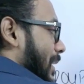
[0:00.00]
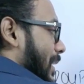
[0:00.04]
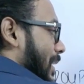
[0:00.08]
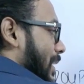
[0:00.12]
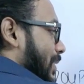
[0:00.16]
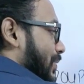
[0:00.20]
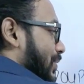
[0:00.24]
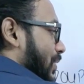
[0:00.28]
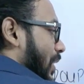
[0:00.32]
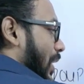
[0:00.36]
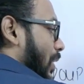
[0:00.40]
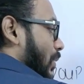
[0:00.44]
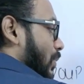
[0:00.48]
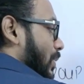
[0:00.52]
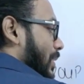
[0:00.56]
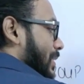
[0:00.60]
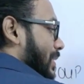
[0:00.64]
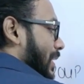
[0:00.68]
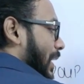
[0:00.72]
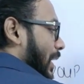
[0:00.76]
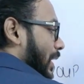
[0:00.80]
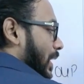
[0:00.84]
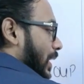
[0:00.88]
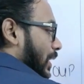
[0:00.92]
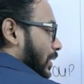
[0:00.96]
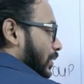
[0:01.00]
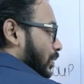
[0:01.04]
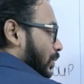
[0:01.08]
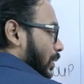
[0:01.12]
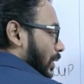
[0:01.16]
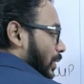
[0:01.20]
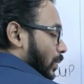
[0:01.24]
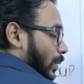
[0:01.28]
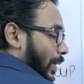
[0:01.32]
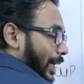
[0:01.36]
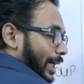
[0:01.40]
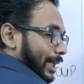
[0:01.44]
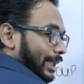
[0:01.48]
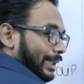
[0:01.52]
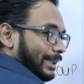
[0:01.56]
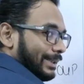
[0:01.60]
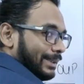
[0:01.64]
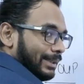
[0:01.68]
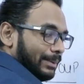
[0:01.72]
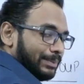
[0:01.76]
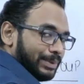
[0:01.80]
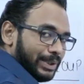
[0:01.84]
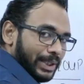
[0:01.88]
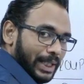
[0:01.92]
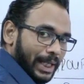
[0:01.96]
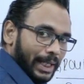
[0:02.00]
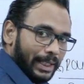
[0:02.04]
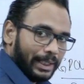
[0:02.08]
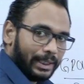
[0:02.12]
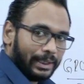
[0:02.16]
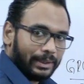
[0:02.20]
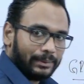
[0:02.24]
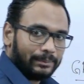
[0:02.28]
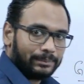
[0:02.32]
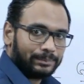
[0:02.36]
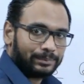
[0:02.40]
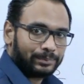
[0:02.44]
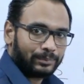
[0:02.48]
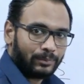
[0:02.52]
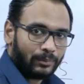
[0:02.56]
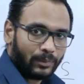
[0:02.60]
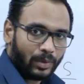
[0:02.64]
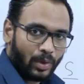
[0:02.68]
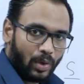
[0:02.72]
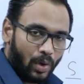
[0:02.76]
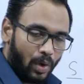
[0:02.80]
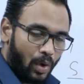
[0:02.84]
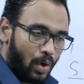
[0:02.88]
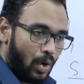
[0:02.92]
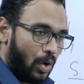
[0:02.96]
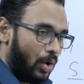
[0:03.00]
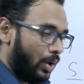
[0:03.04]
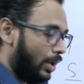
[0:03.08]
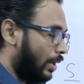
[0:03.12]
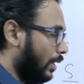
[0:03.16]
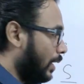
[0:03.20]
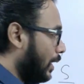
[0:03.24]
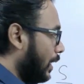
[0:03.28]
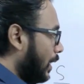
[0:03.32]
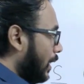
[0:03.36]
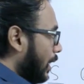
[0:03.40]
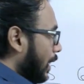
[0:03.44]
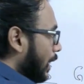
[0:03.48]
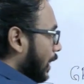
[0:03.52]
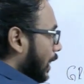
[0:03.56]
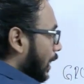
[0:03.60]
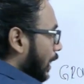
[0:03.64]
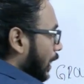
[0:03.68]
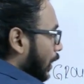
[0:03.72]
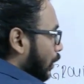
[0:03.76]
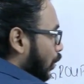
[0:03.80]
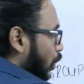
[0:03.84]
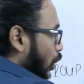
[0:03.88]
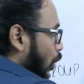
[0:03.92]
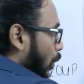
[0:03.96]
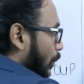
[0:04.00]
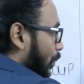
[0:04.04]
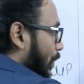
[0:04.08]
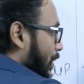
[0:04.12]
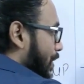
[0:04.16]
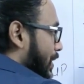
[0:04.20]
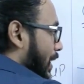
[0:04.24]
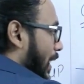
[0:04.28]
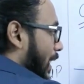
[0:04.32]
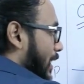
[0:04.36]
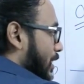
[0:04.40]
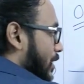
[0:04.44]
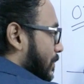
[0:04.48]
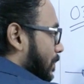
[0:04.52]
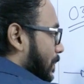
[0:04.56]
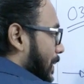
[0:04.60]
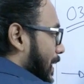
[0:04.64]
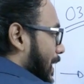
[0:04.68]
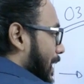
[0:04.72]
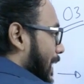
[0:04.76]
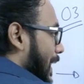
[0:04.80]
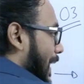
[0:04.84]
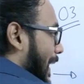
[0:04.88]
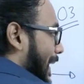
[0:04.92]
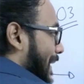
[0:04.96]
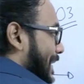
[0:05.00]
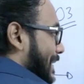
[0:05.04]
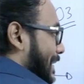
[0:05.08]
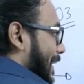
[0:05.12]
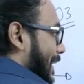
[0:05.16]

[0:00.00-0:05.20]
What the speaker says: is now deciding to acquire a subsidiary, or a group which has P, S